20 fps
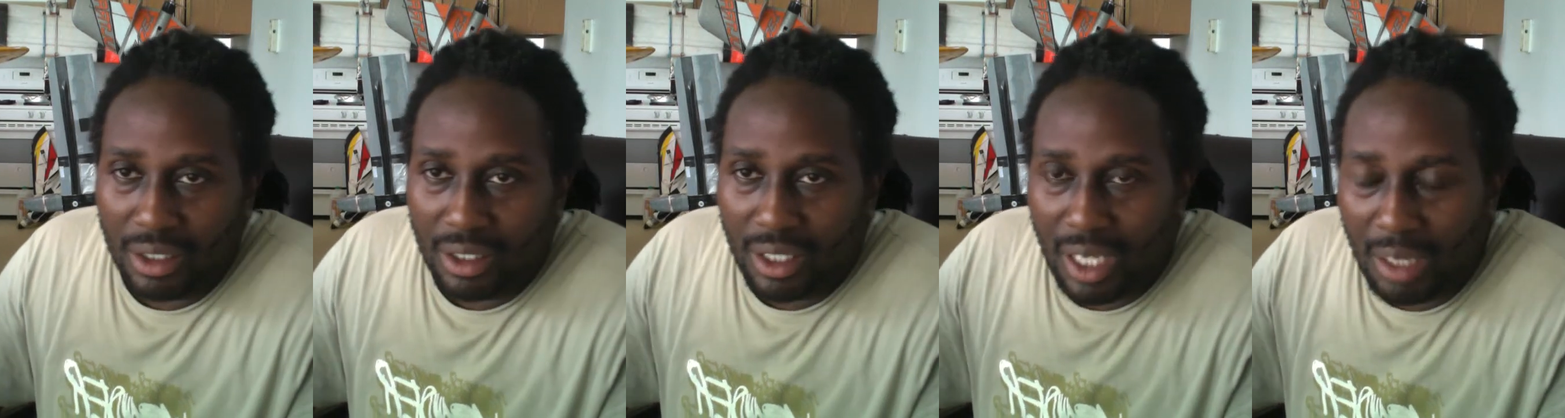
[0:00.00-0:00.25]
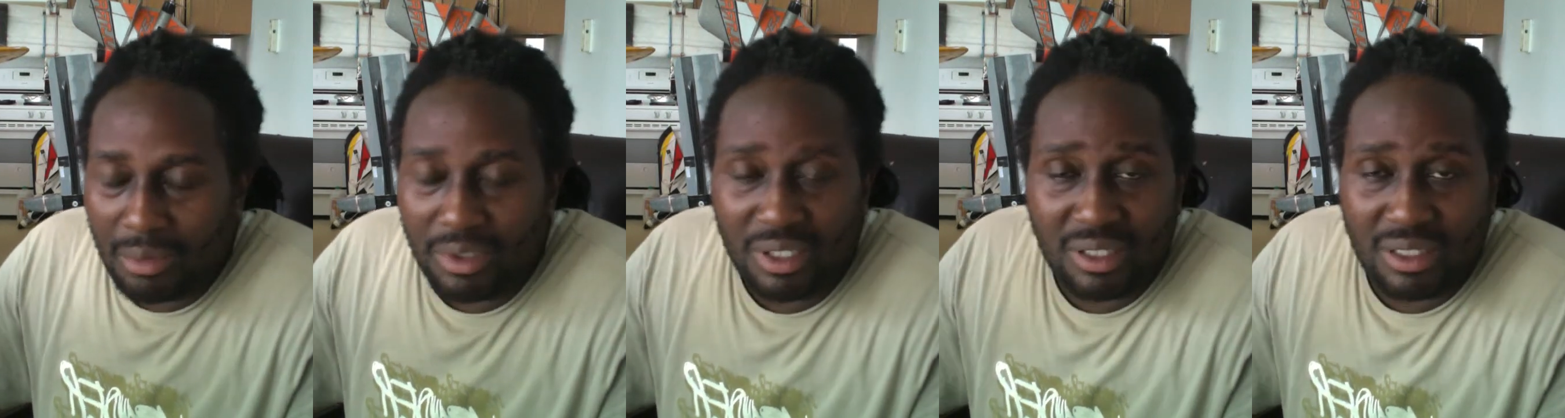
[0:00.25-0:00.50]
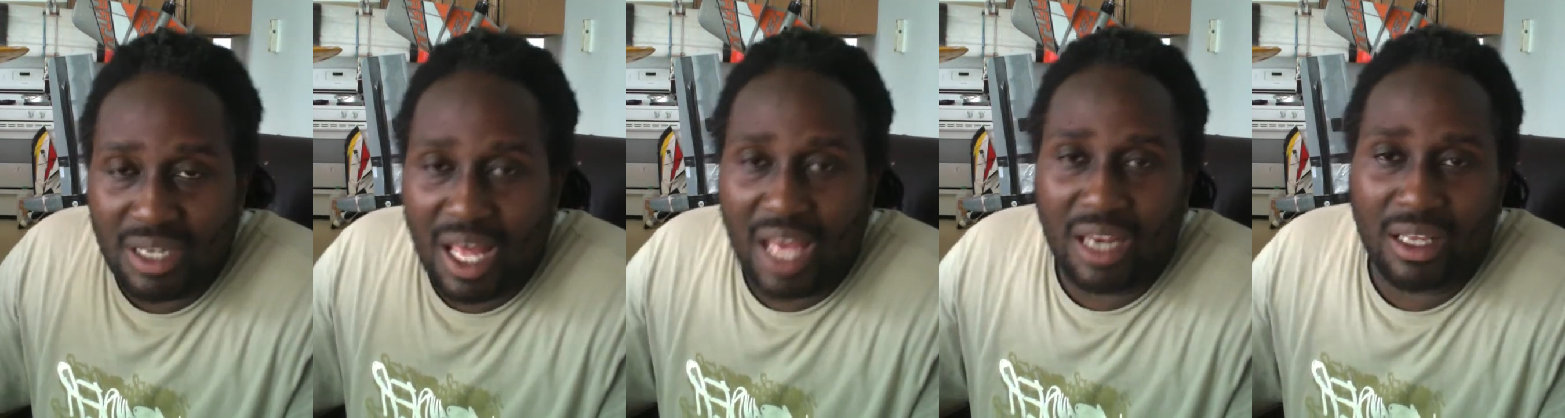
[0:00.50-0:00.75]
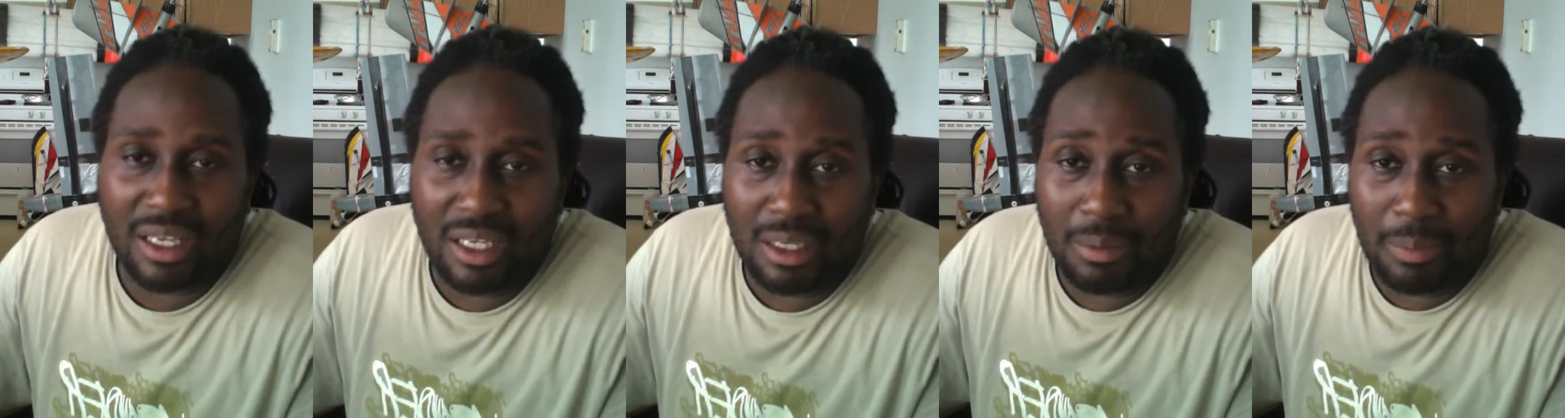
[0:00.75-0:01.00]
I'm just not
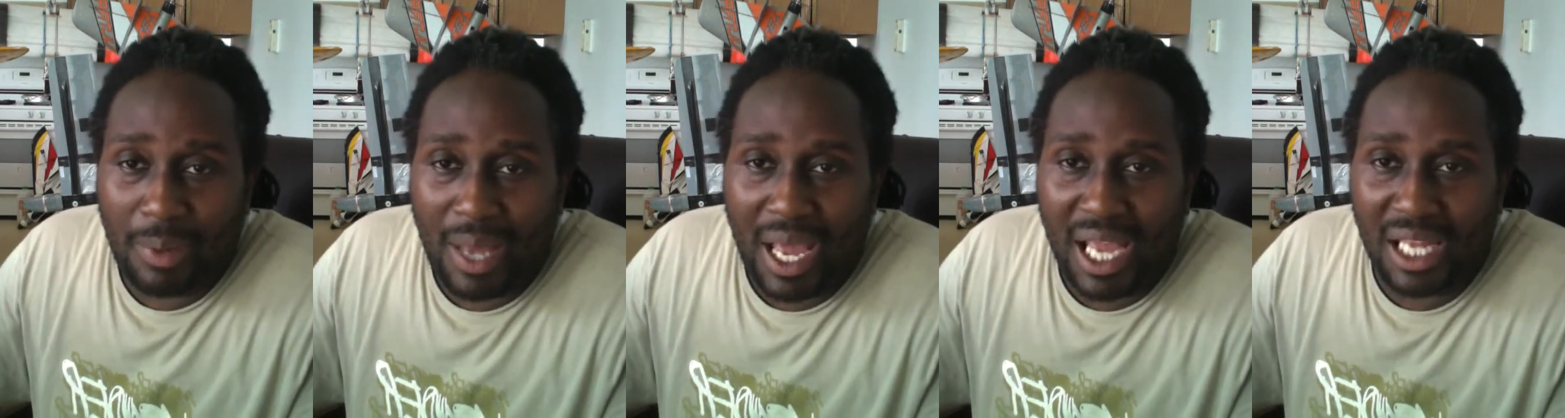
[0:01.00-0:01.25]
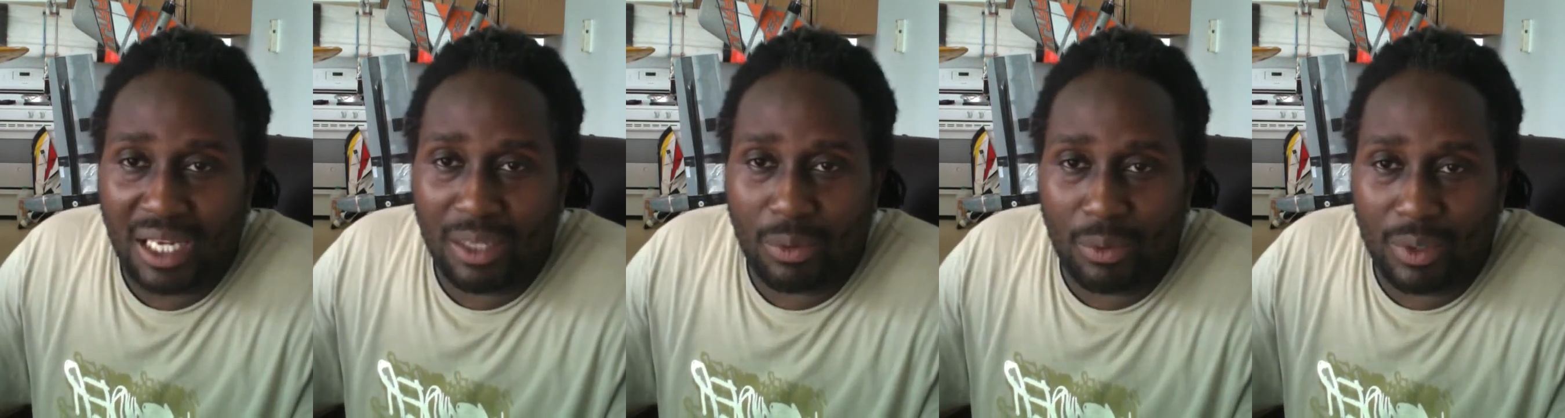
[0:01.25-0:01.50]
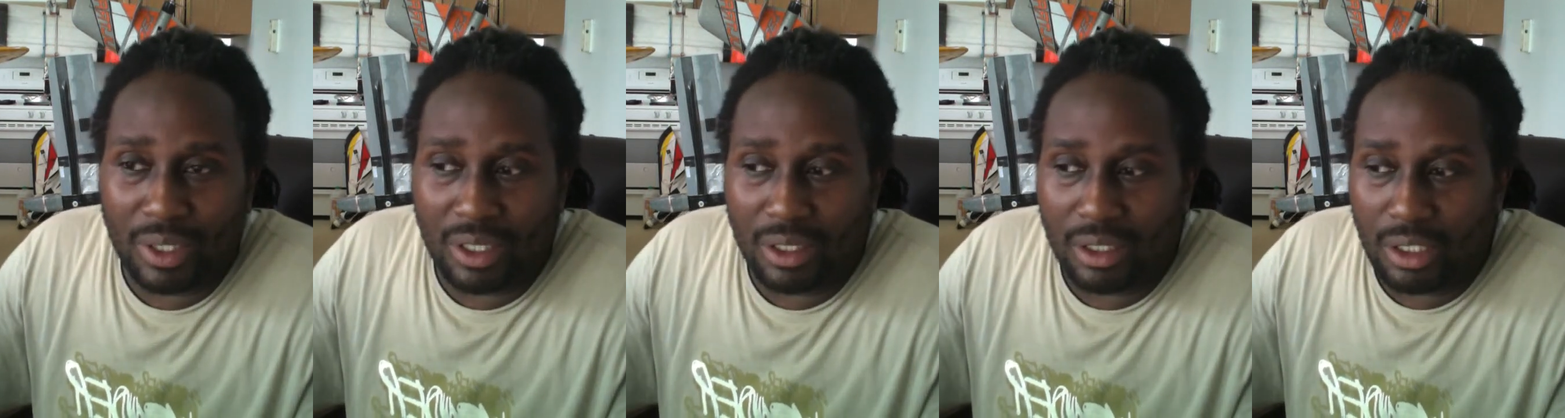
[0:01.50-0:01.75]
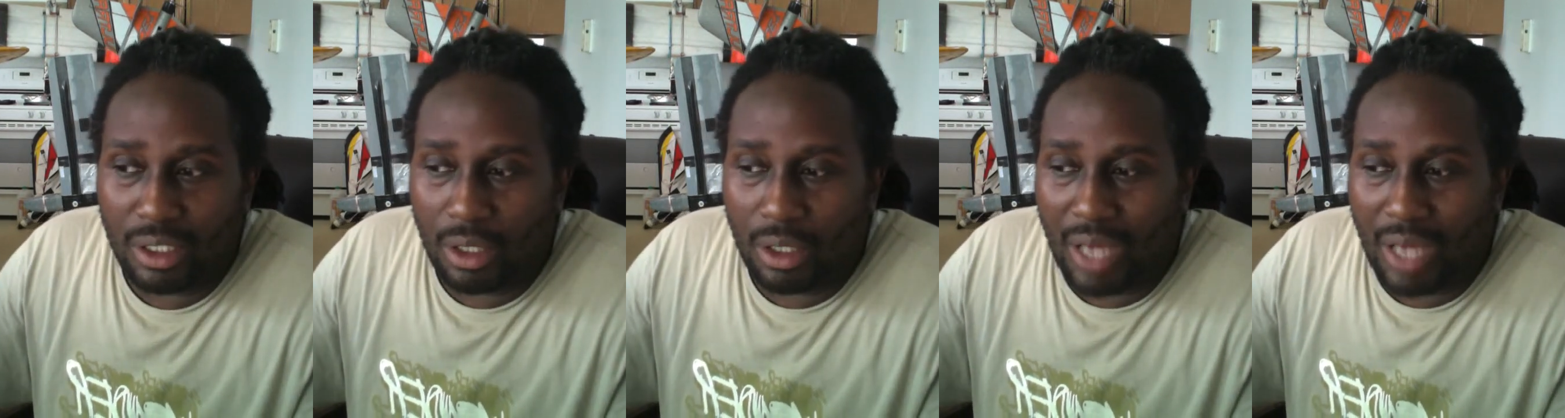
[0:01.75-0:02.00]
a good pilot. But,
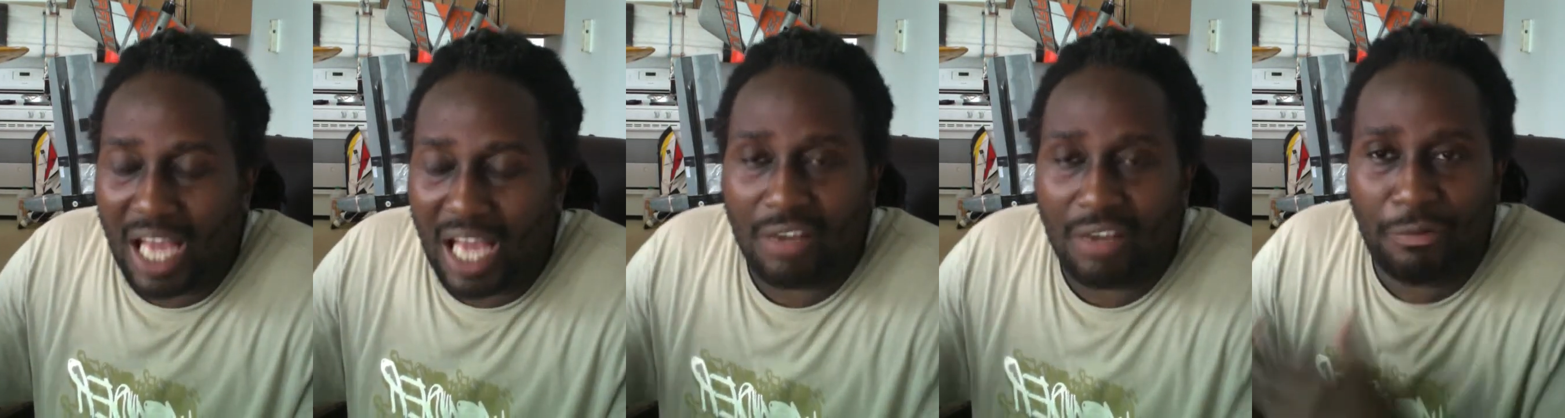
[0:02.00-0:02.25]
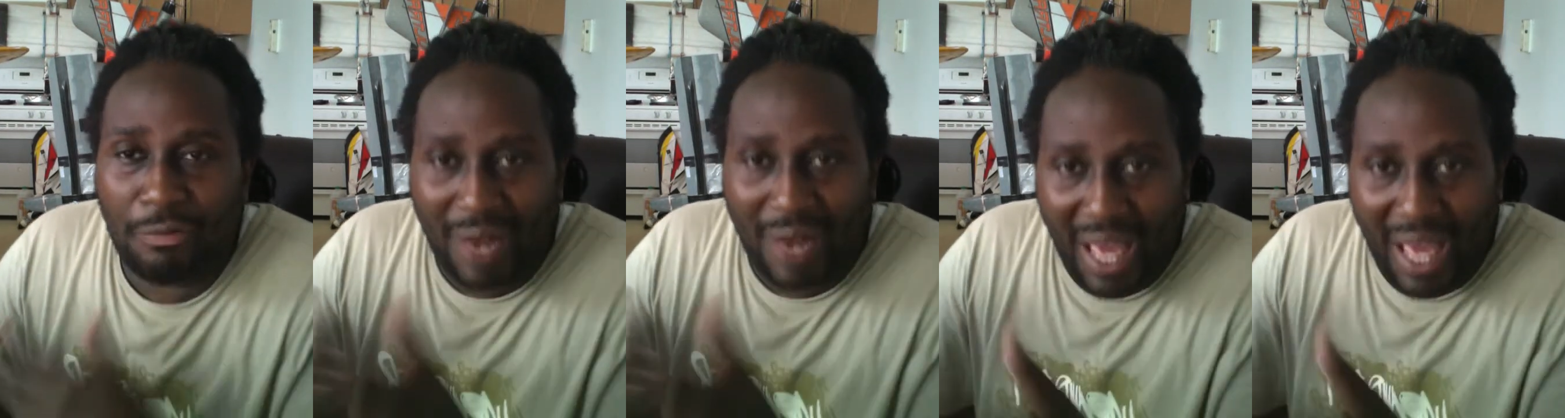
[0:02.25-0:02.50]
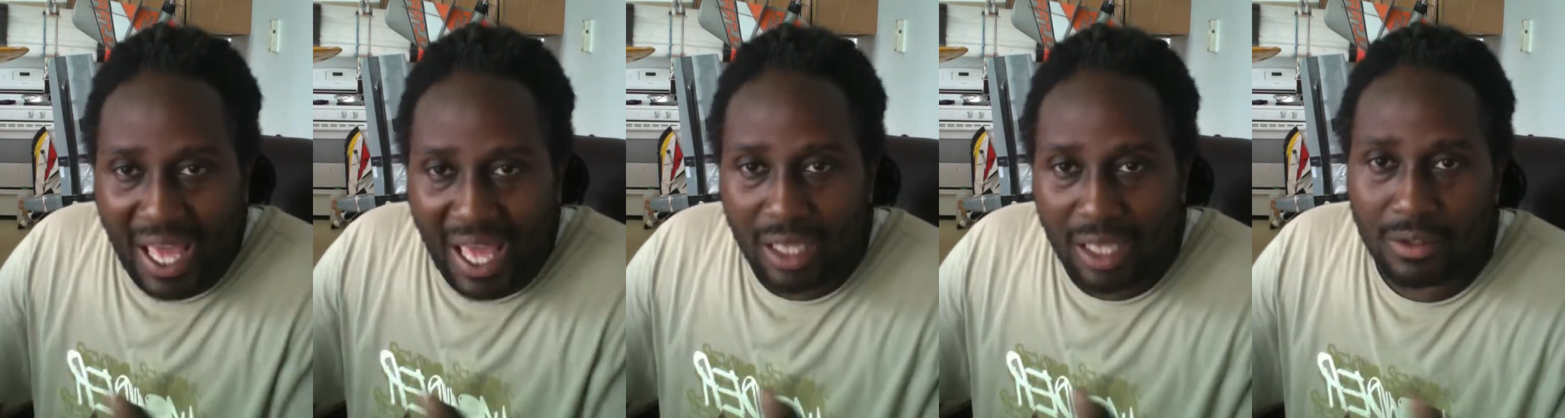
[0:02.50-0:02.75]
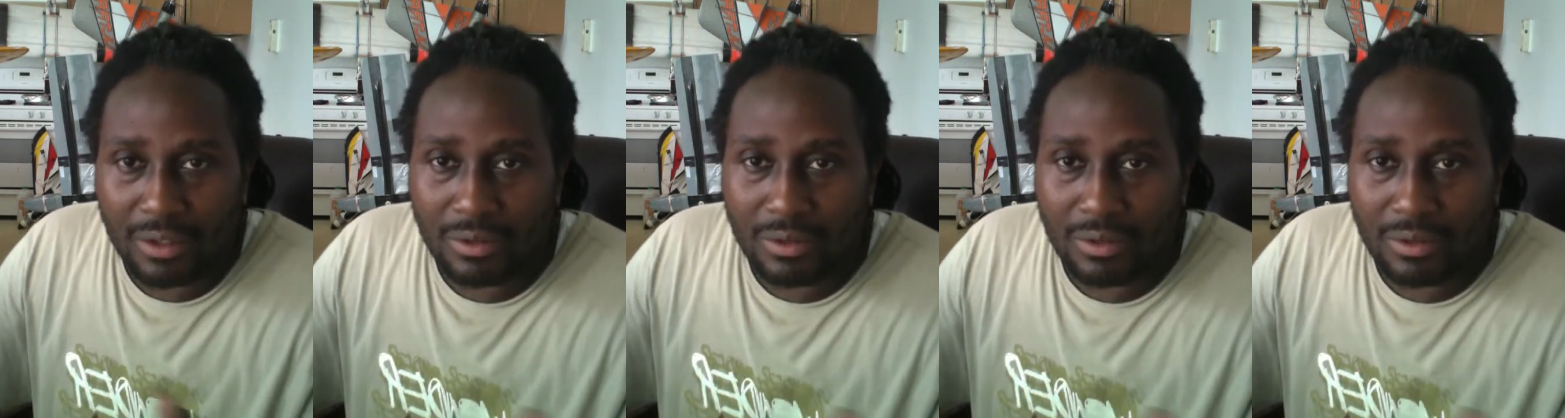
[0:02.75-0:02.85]
you know, I can fly.